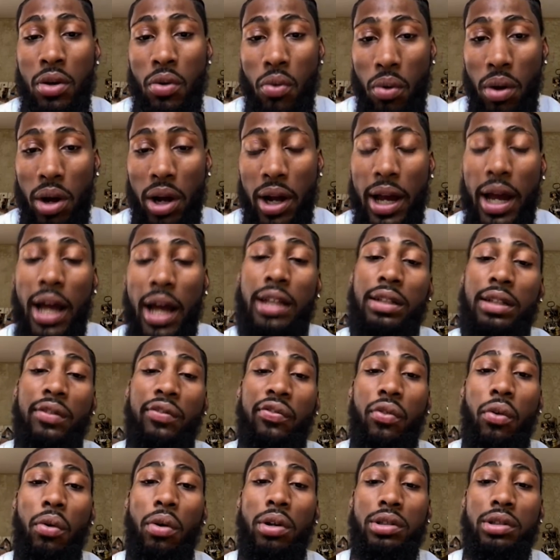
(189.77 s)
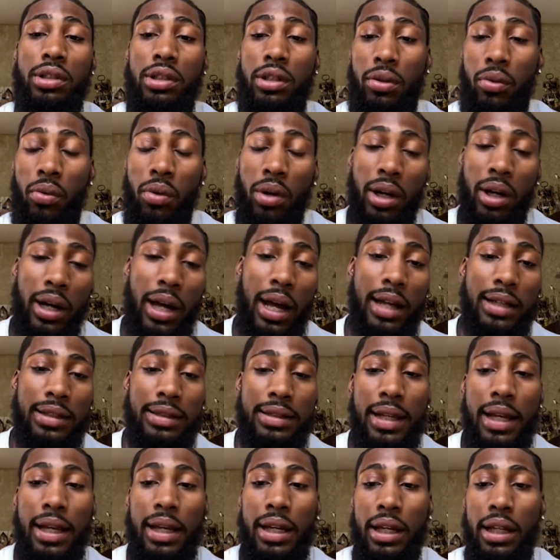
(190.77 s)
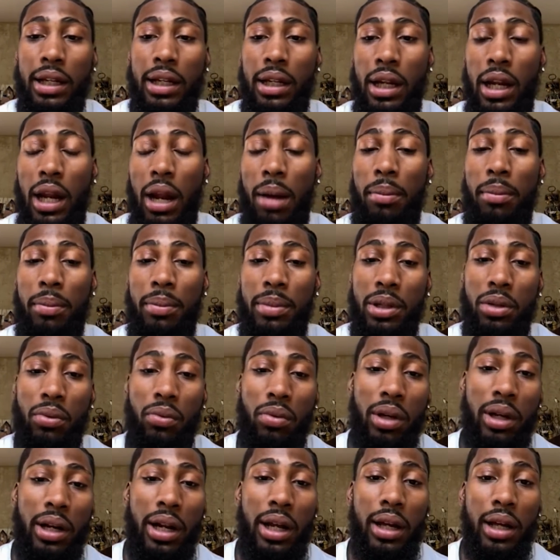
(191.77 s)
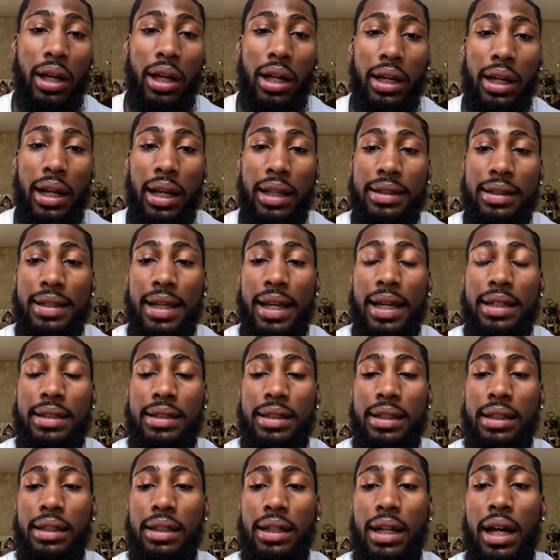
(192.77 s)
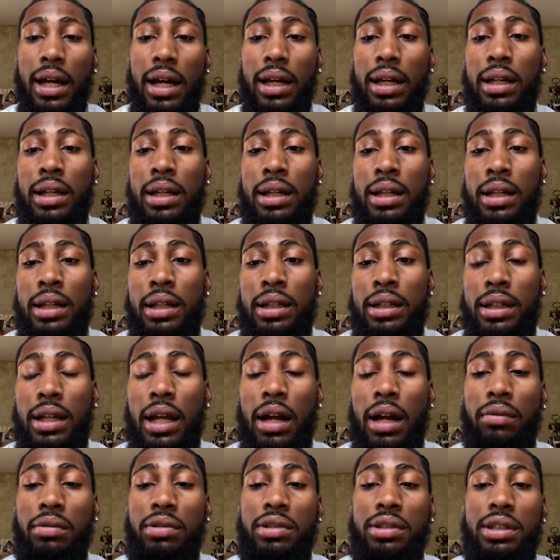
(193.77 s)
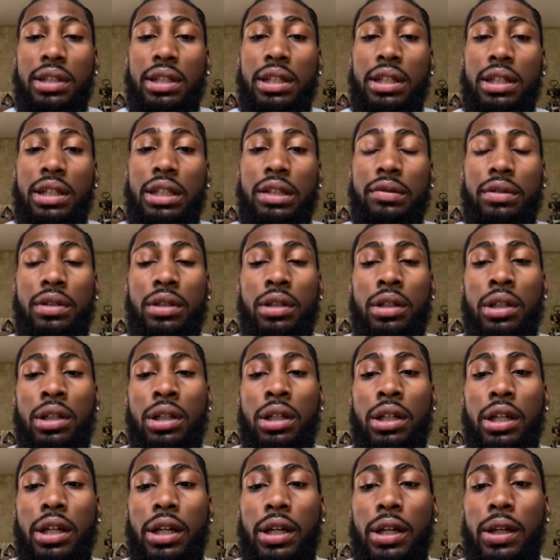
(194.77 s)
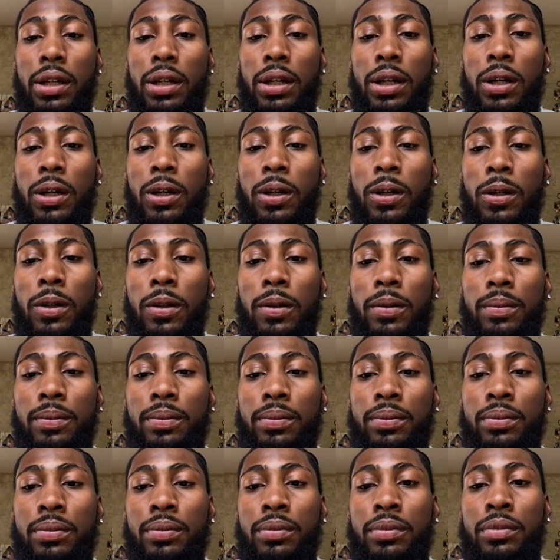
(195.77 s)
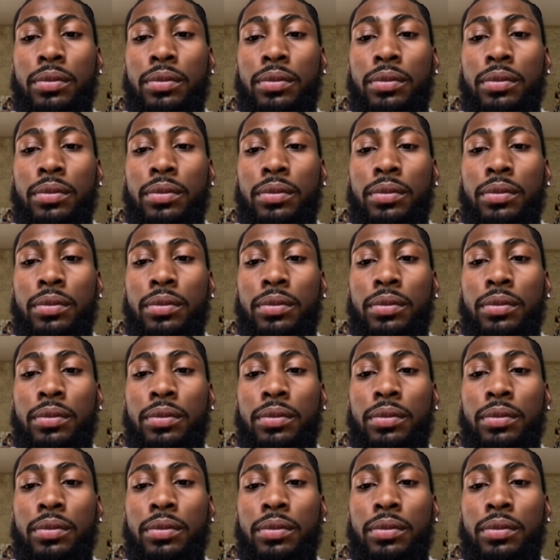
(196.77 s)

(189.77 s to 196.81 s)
one guy's enforcing and one guy's taking, and I'm gonna be the one that that takes it, not not receives. And um,